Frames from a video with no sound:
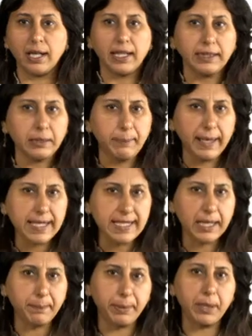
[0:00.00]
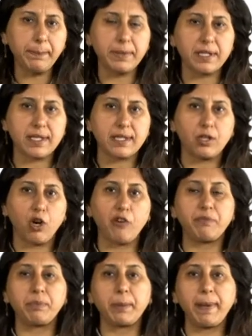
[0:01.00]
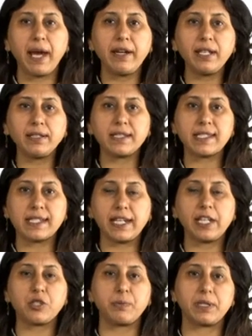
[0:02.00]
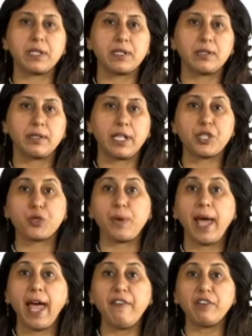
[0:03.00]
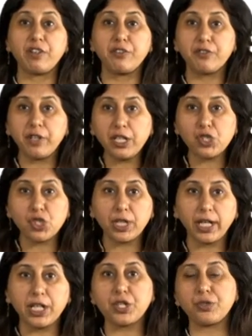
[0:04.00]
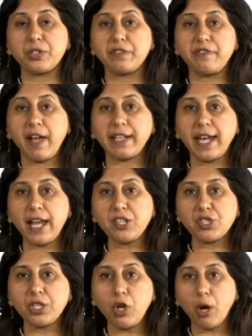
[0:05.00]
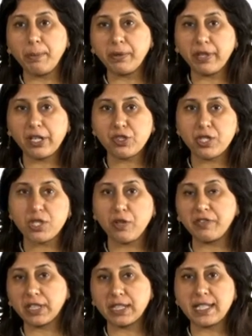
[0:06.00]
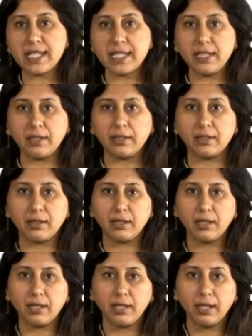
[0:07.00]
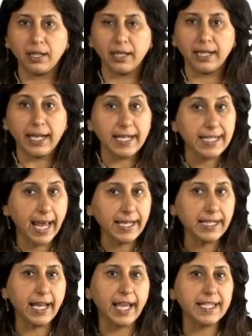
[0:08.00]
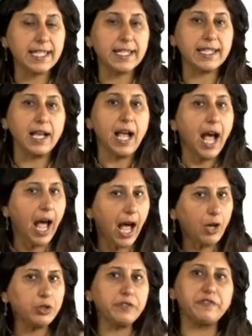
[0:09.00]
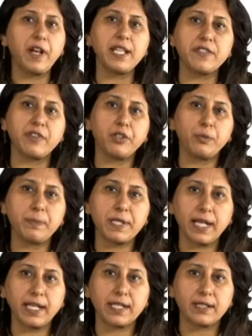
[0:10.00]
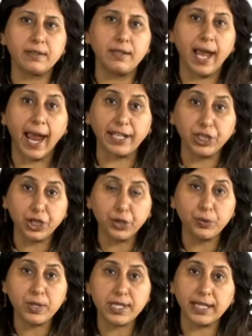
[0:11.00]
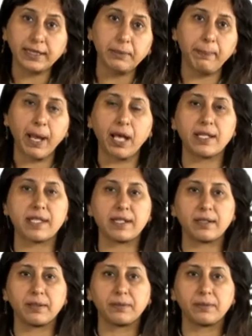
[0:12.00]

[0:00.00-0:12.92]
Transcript: The basic purpose of preparing the statement is to have a reach into the financial operations of the concern. It analyzes how the funds were obtained and used in the past.